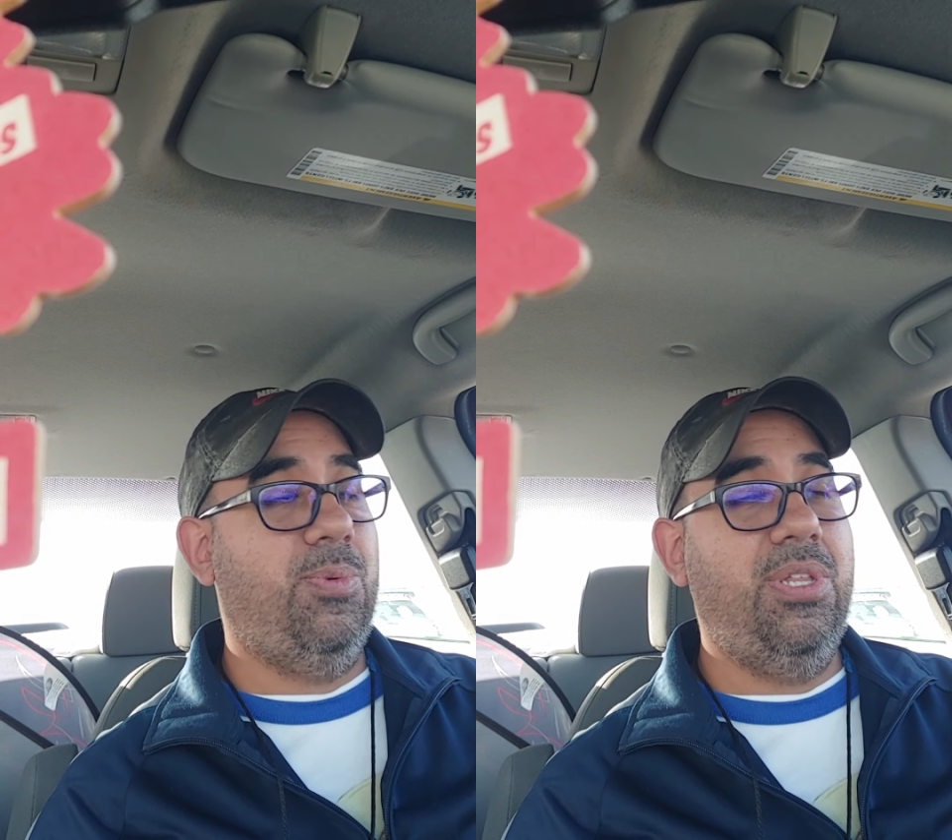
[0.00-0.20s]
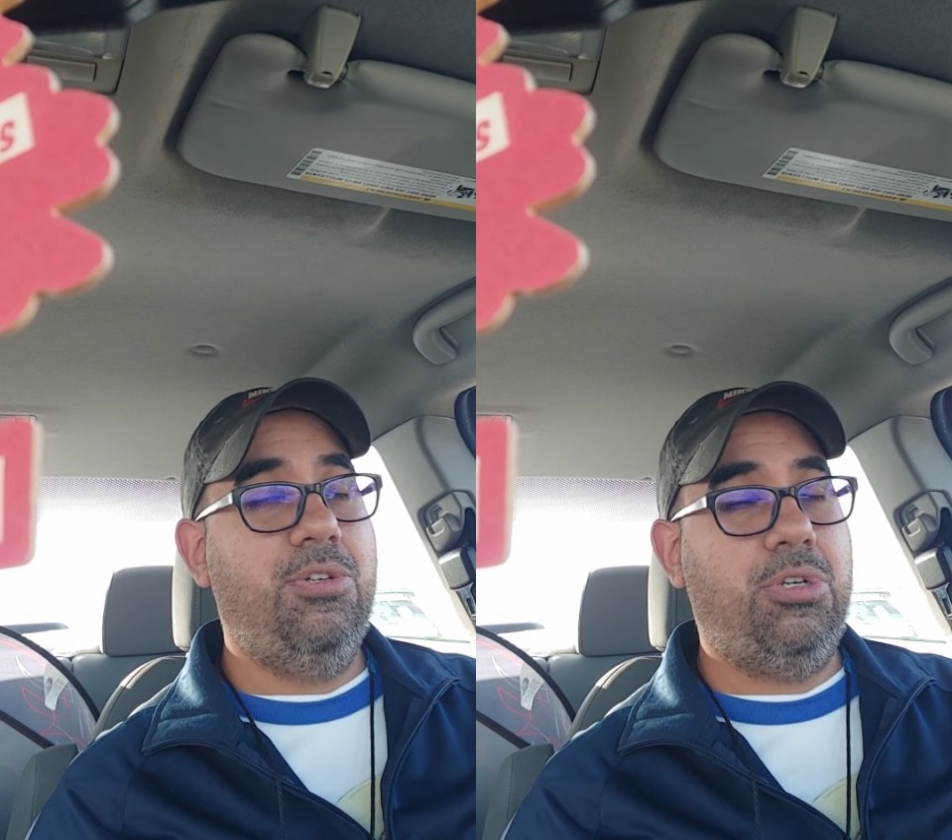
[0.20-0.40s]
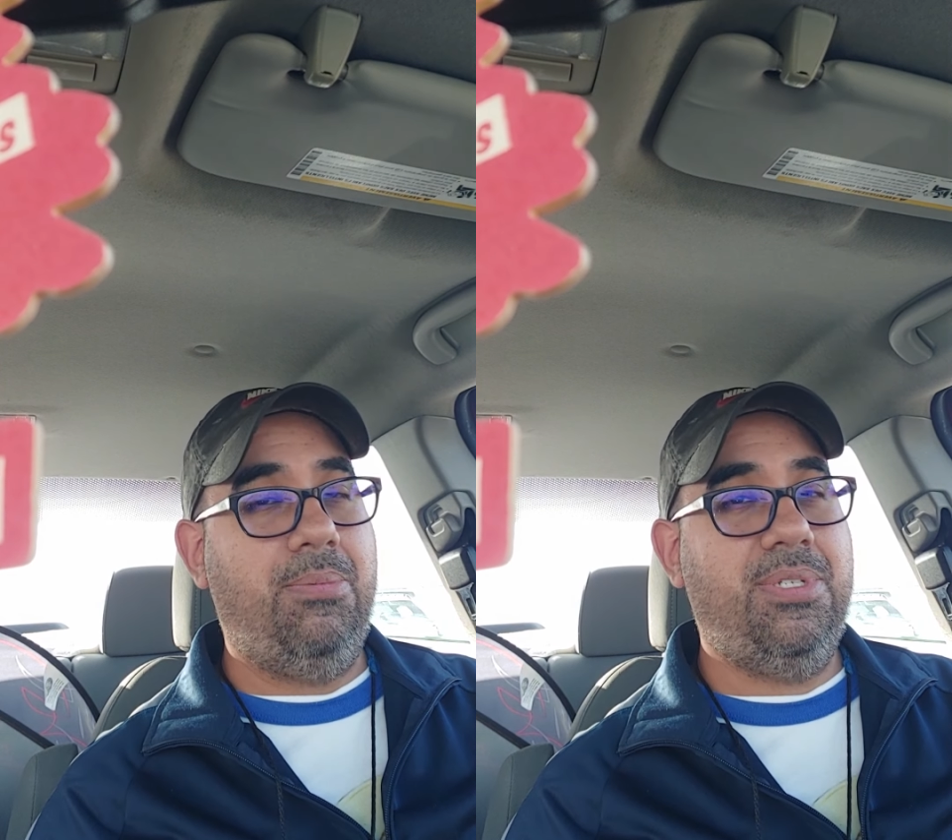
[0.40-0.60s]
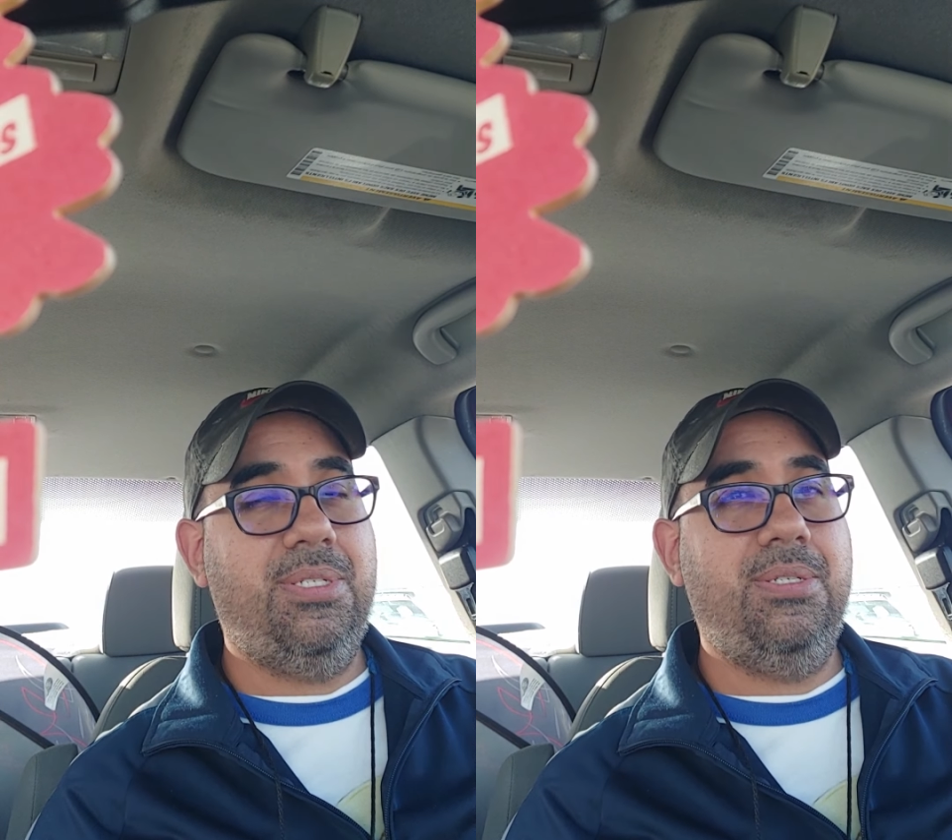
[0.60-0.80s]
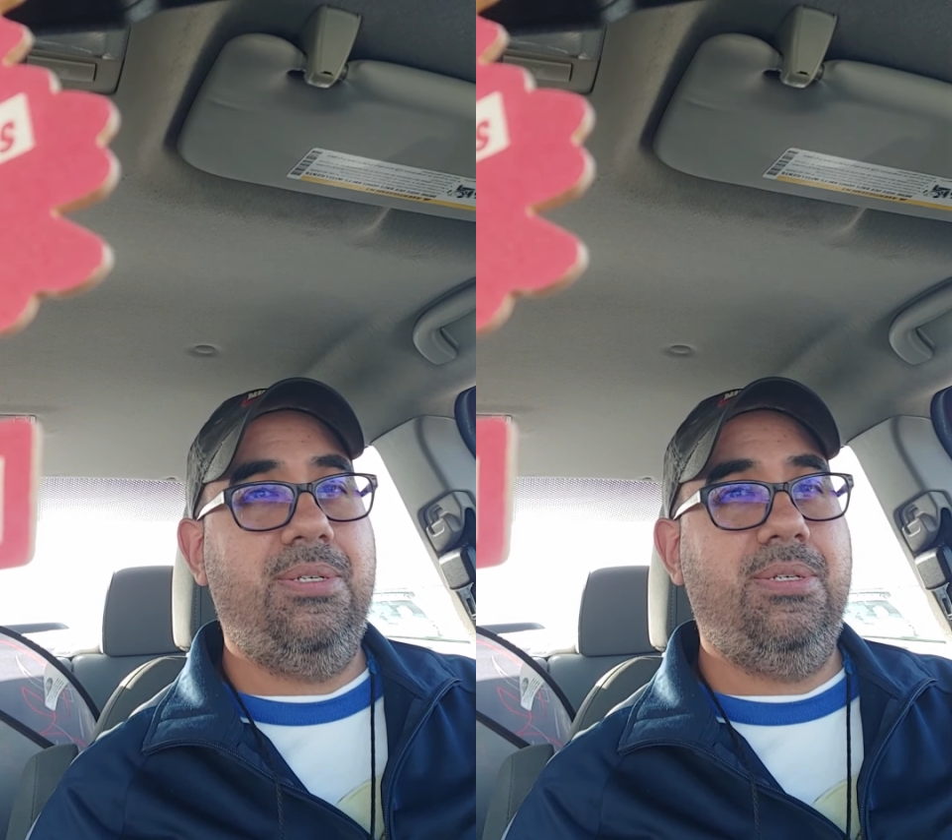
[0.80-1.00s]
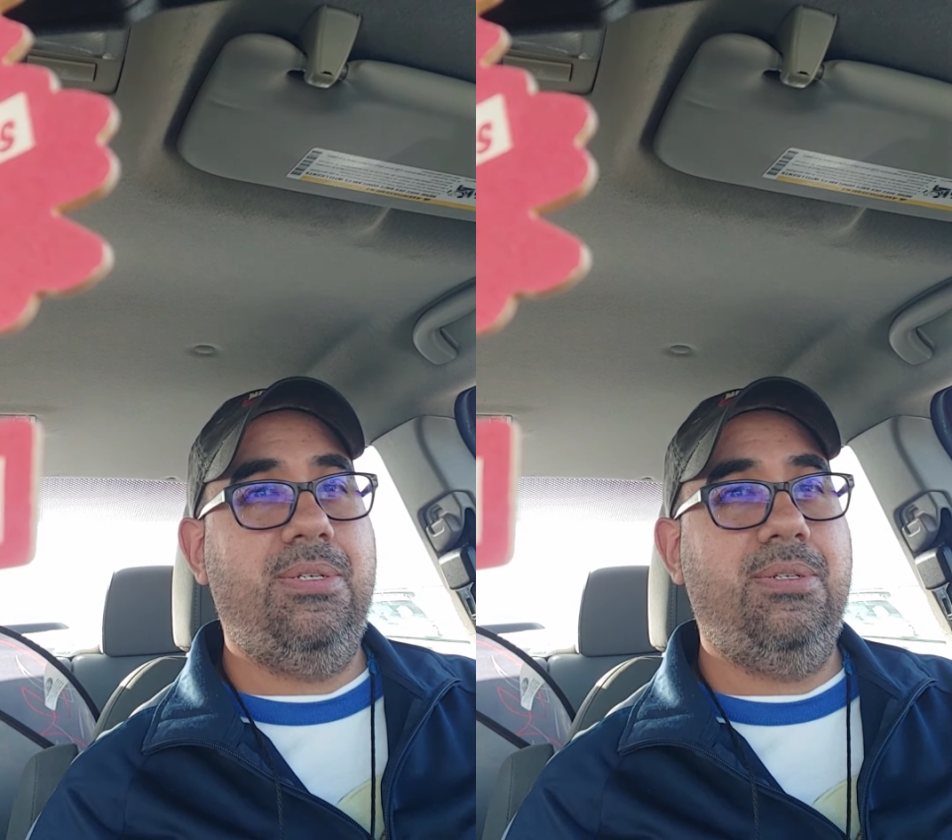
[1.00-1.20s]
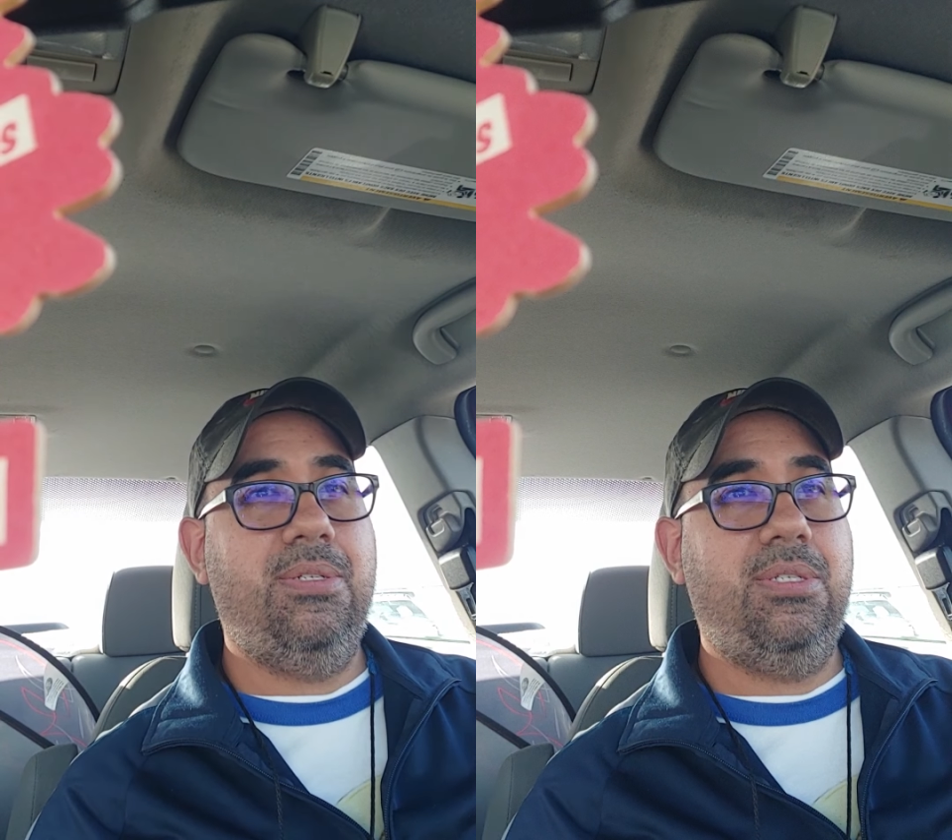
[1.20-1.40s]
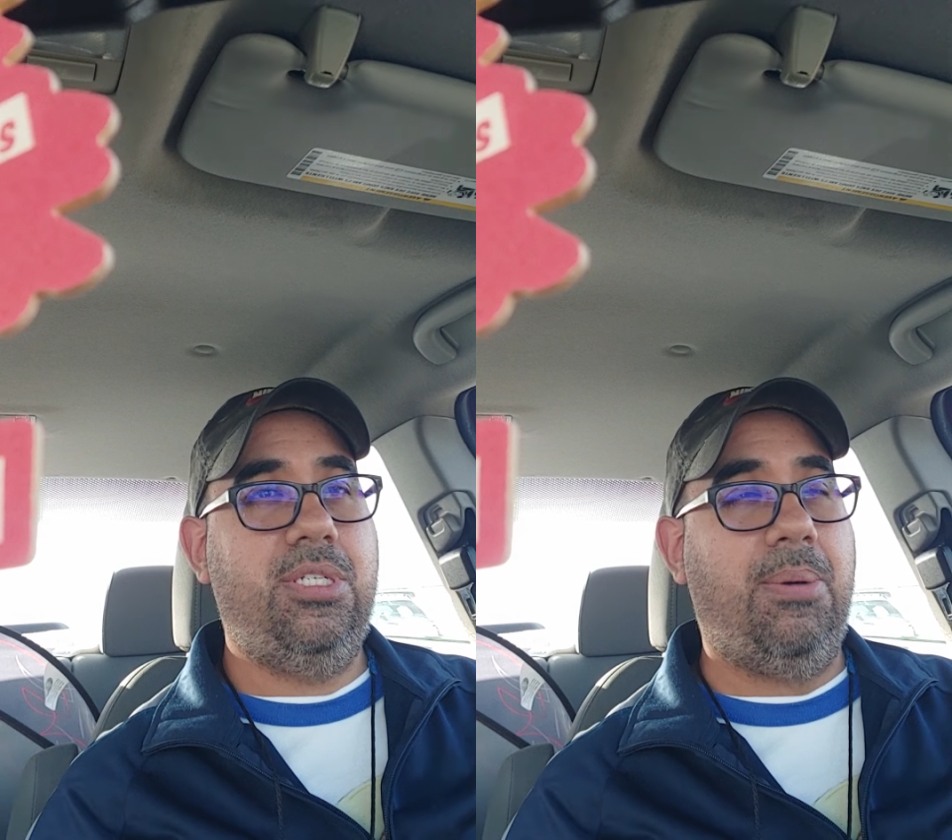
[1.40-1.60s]
one of the Trump's
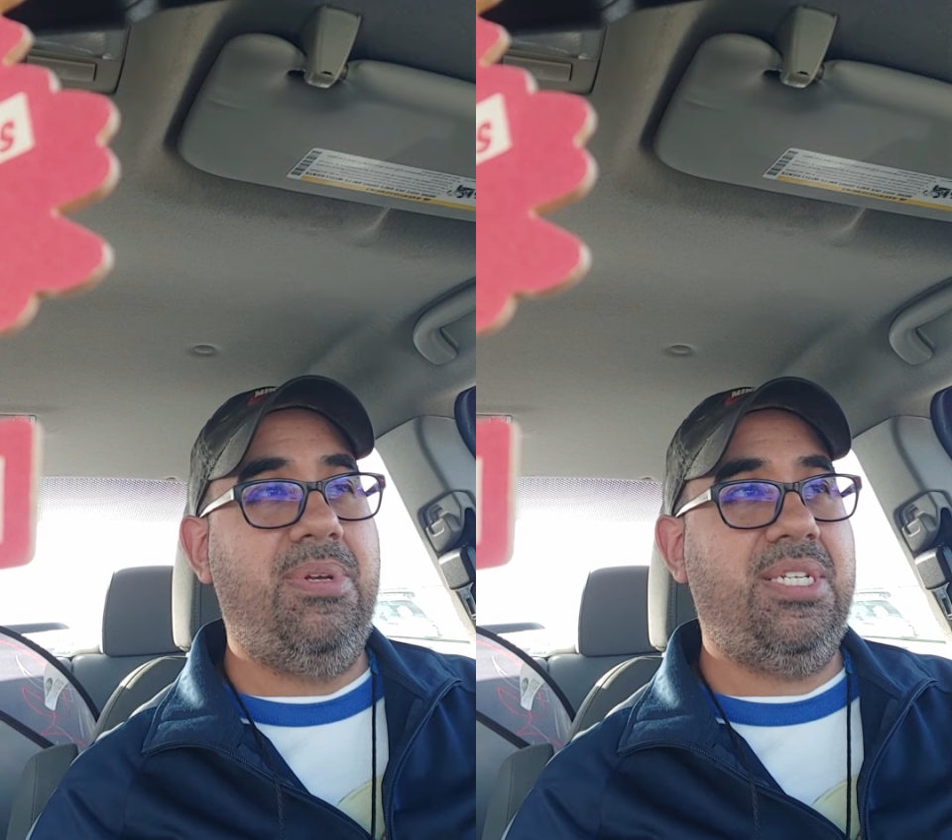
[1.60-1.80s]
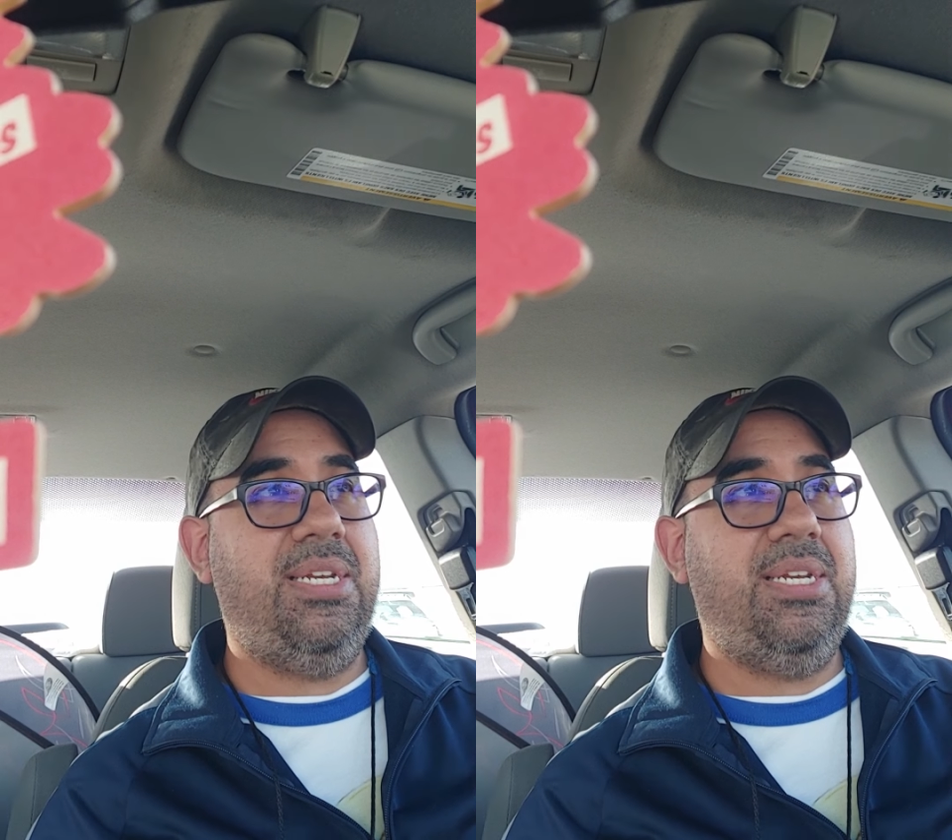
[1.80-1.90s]
dumbest